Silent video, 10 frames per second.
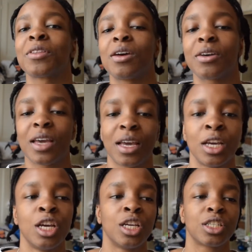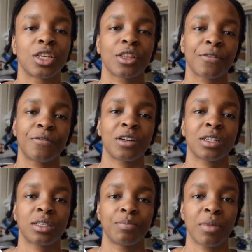Okay, so the
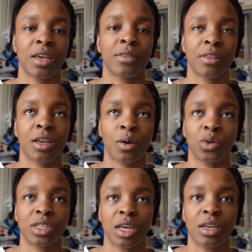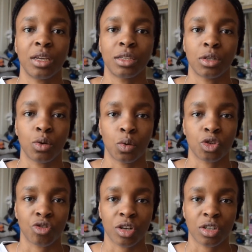first main thing I would say is the course
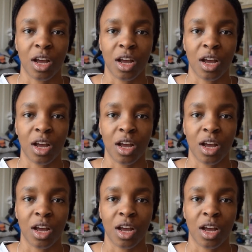structure.